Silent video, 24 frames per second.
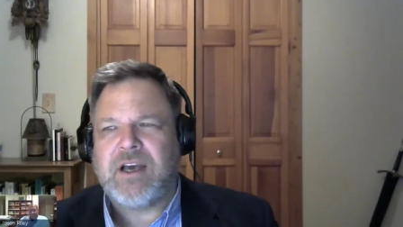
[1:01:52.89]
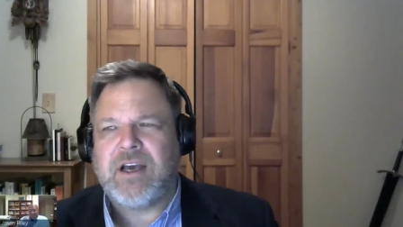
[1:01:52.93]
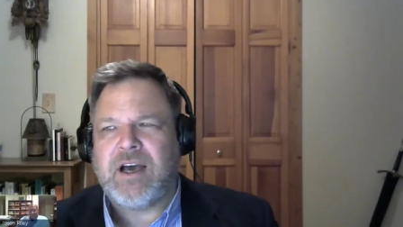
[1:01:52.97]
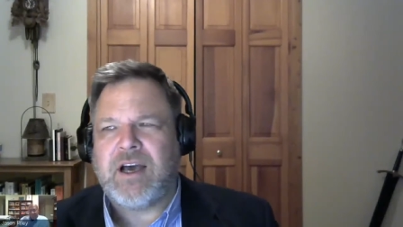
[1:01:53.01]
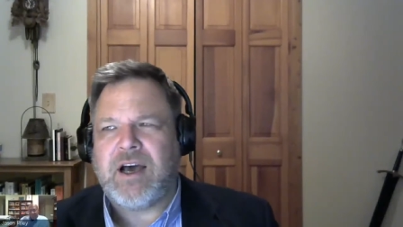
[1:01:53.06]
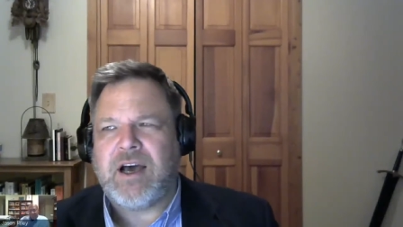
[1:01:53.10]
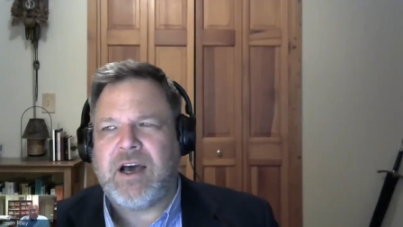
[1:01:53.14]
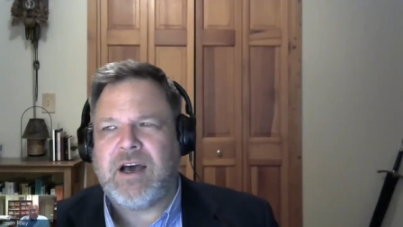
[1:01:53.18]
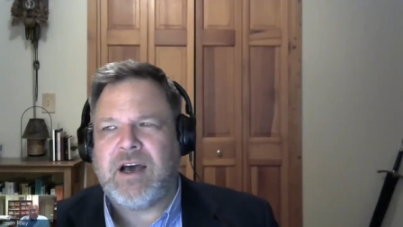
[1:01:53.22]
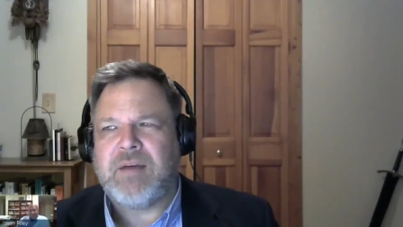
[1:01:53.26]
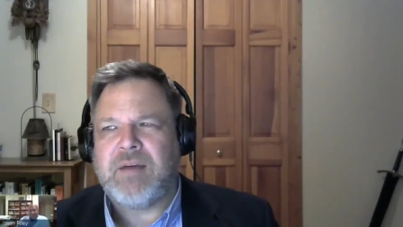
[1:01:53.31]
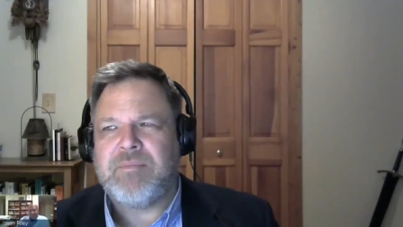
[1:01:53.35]

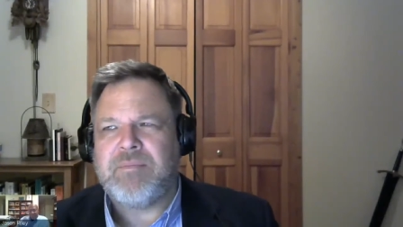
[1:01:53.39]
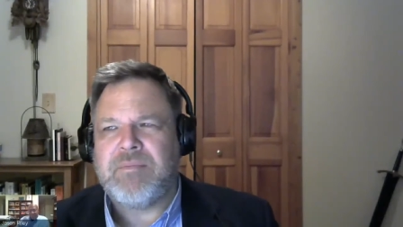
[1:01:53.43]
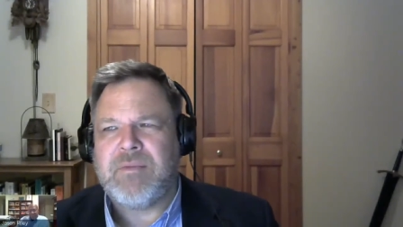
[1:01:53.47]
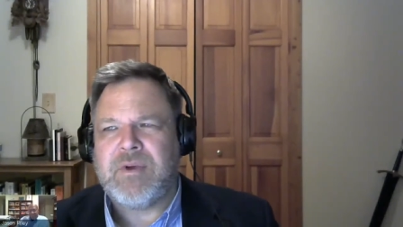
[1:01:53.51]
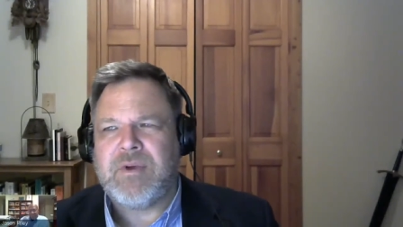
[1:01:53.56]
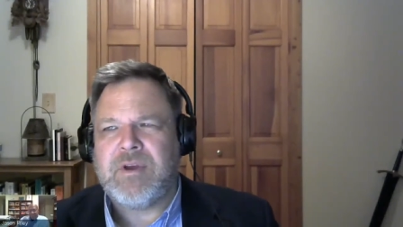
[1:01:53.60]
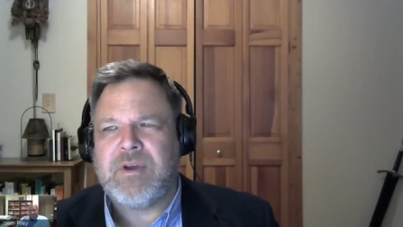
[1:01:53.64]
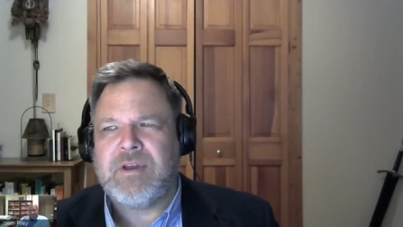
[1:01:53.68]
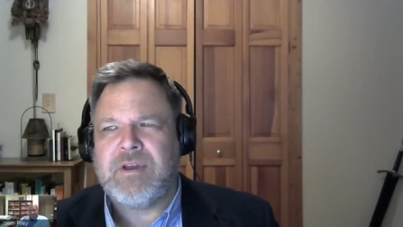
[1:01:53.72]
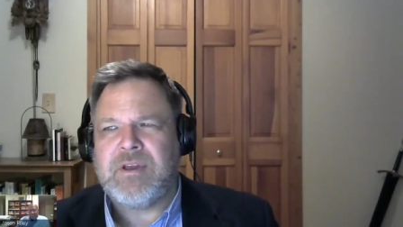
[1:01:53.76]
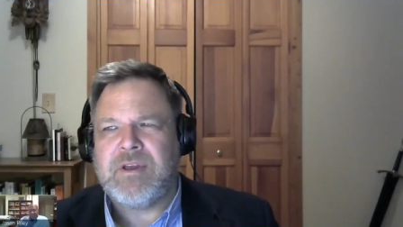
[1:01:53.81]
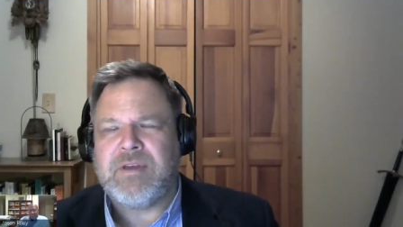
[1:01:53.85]
Uh,
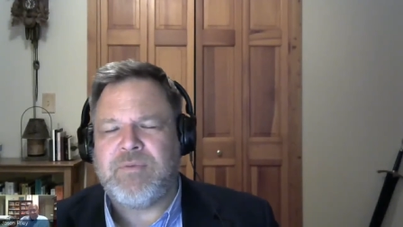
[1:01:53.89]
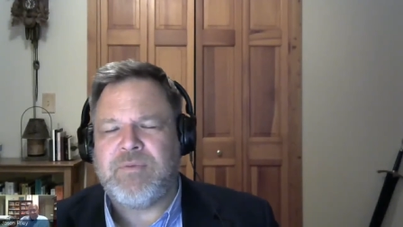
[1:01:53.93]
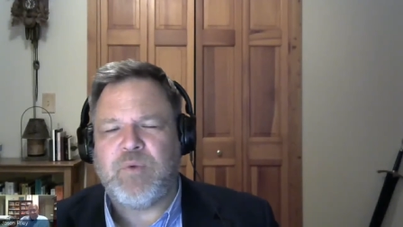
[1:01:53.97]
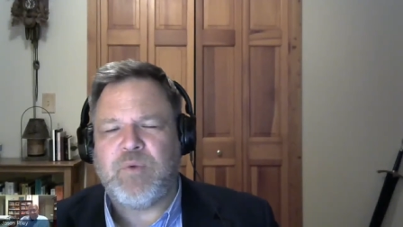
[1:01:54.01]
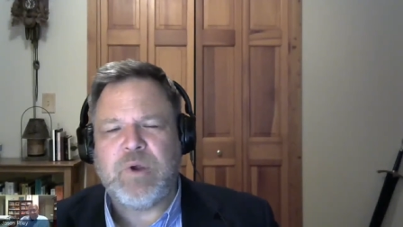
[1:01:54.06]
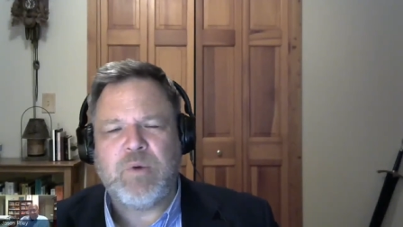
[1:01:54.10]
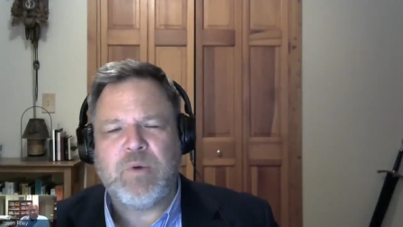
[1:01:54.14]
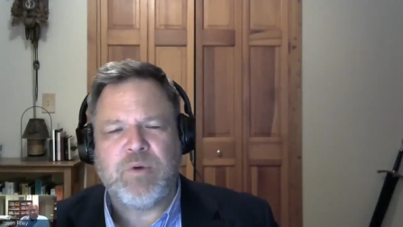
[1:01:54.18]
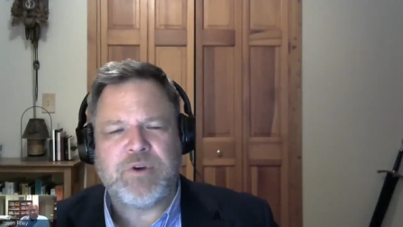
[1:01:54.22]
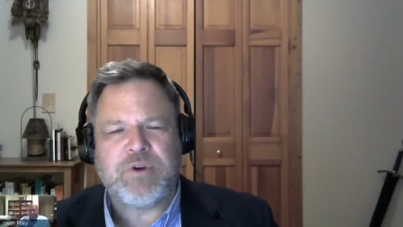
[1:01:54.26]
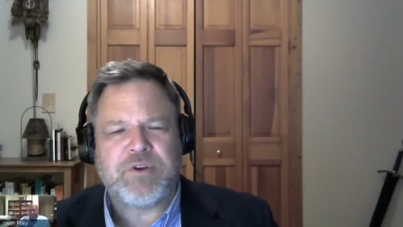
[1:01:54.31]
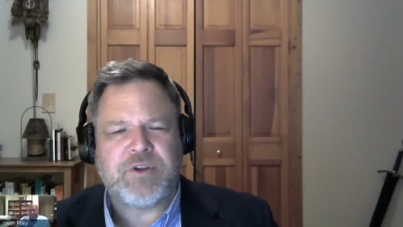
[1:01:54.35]
if
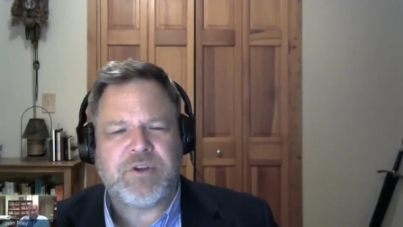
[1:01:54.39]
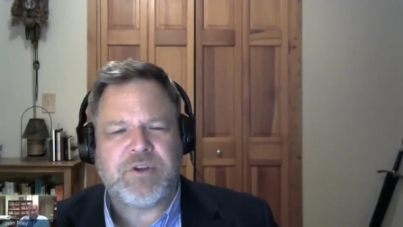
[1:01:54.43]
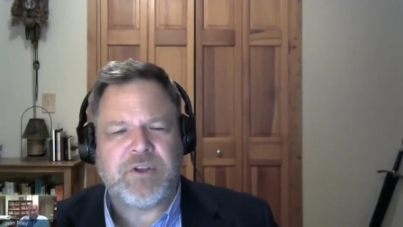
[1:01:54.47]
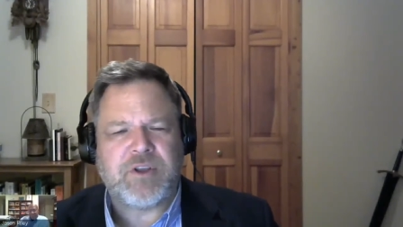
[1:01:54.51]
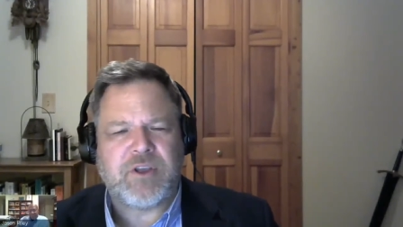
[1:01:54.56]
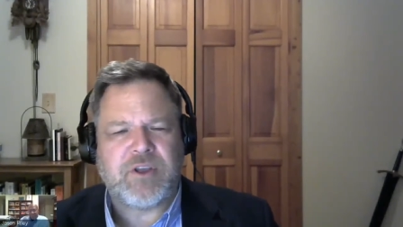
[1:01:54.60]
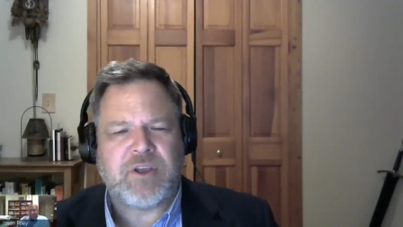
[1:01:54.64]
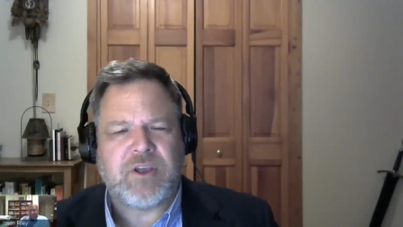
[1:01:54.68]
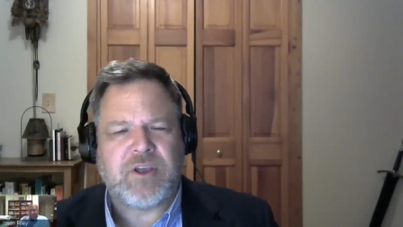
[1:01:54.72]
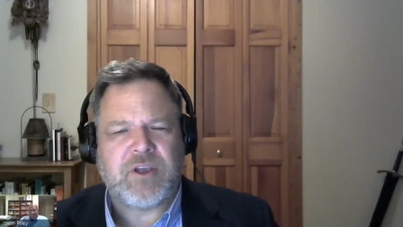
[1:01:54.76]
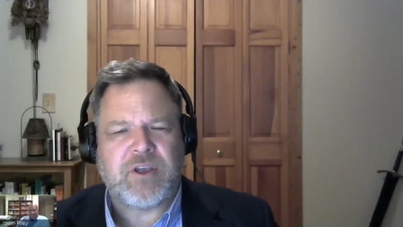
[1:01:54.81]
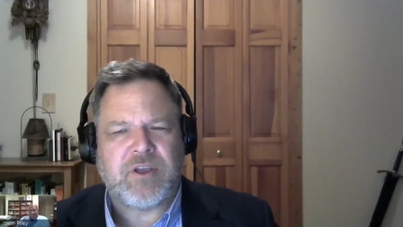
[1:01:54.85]
we were to